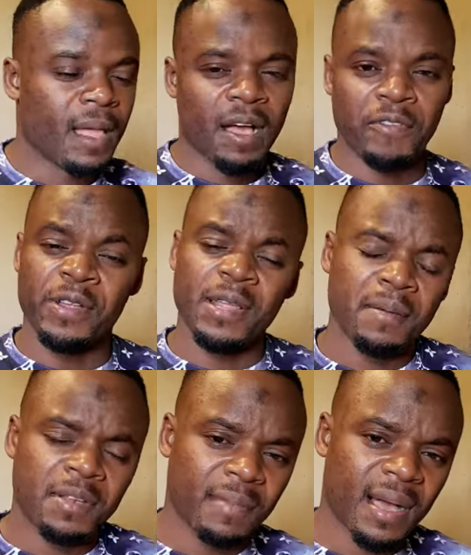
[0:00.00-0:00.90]

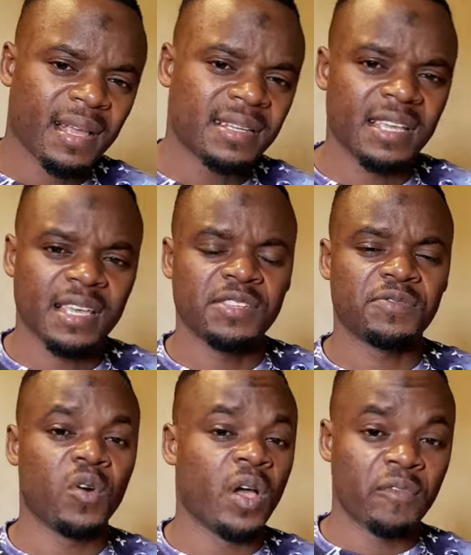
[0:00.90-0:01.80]
Affiliate marketing is
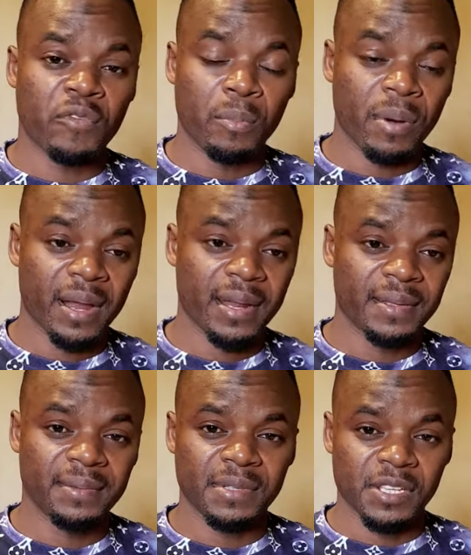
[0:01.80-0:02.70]
for everybody.
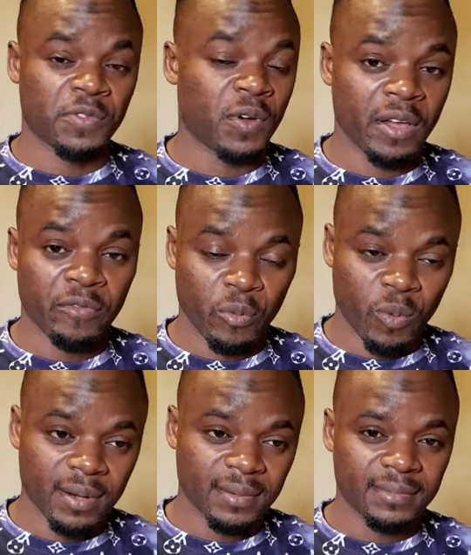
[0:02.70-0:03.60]
It's for
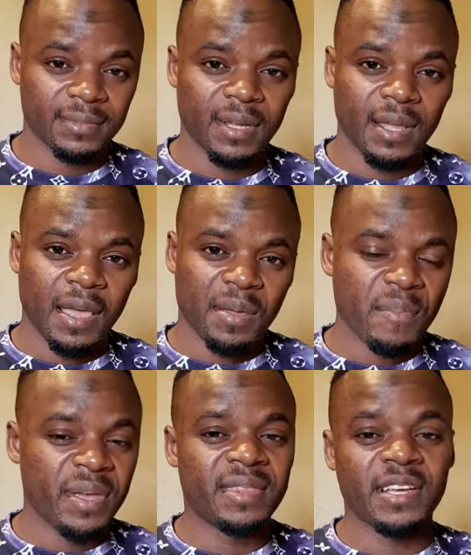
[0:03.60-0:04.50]
everyone.
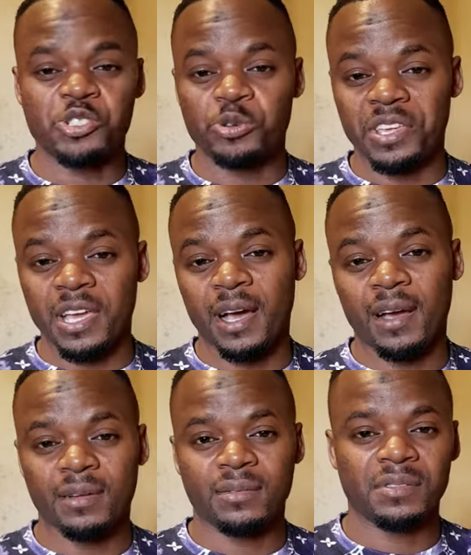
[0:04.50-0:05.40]
Be that you're
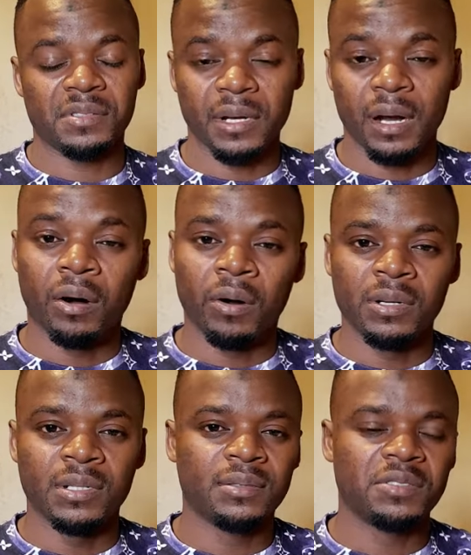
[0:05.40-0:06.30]
young, you're
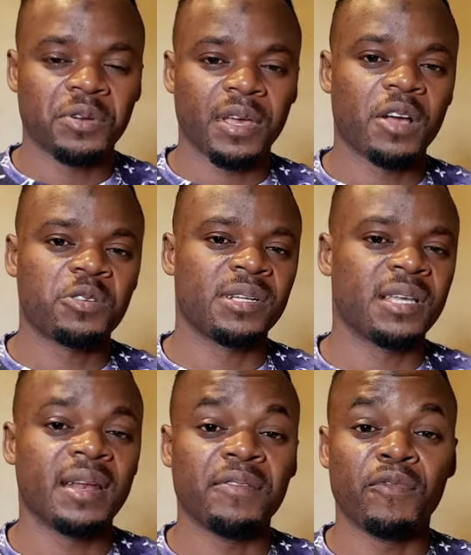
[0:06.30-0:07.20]
old, you can actually
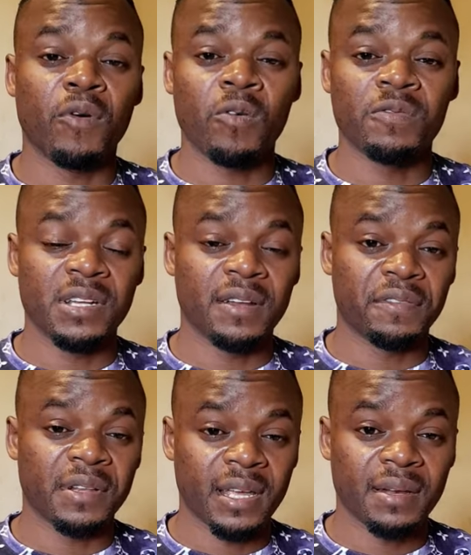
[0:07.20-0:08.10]
get involved in
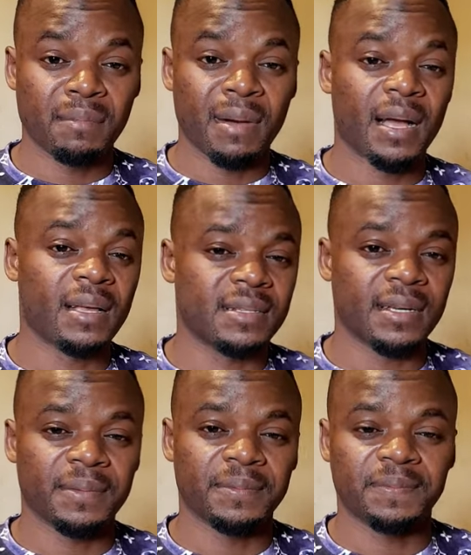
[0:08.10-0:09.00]
affiliate marketing.